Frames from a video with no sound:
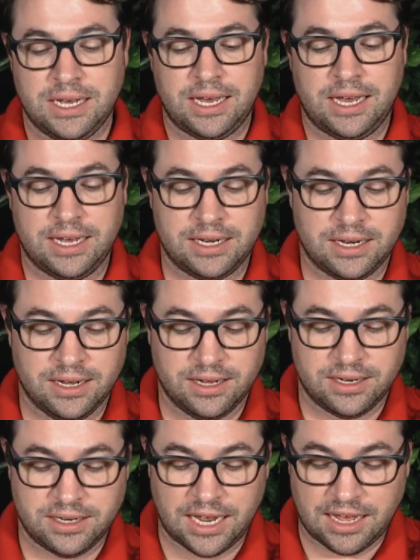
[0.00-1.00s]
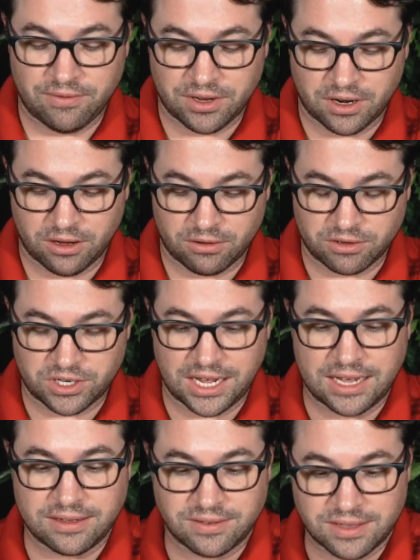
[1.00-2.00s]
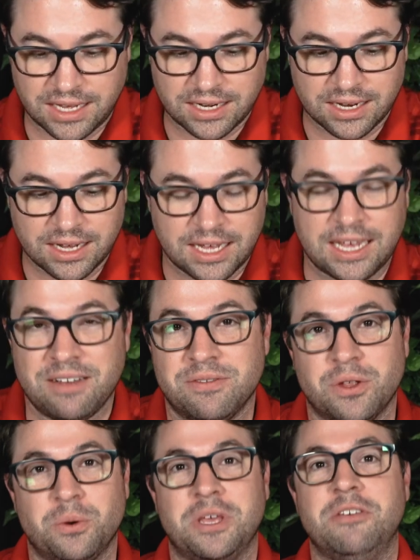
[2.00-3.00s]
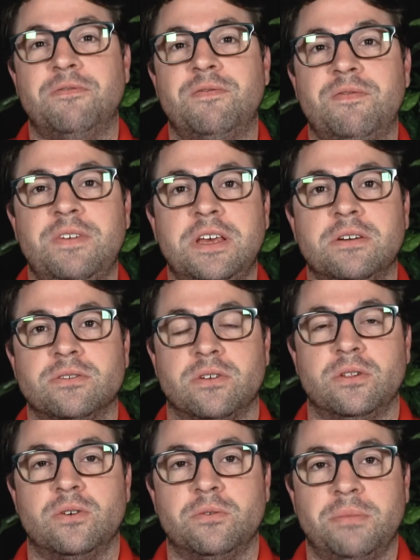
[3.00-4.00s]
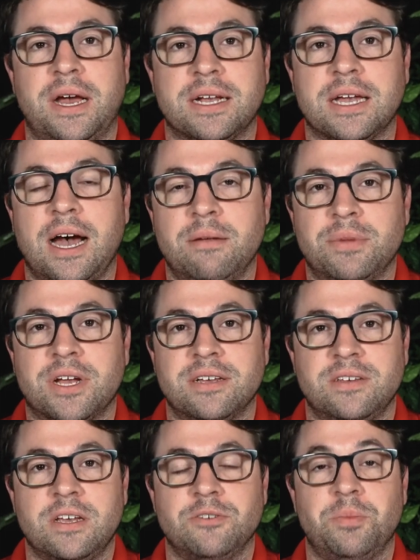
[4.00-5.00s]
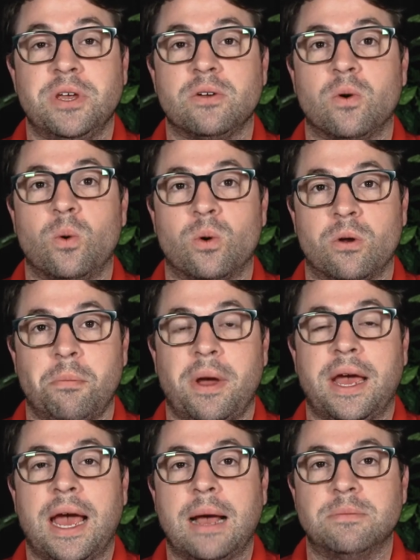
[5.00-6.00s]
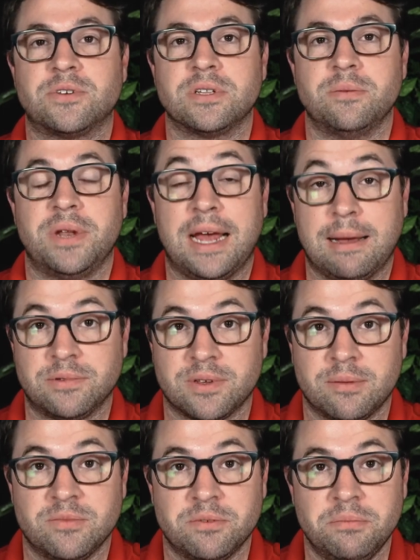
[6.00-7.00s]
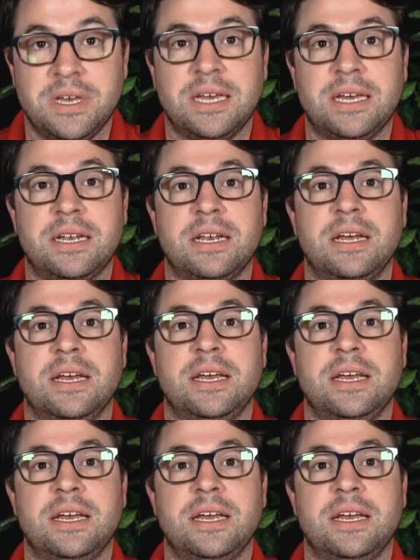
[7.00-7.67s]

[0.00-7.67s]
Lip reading: And David understands that even though he feels alone by God because he's being cornered by Absalom and Absalom's men,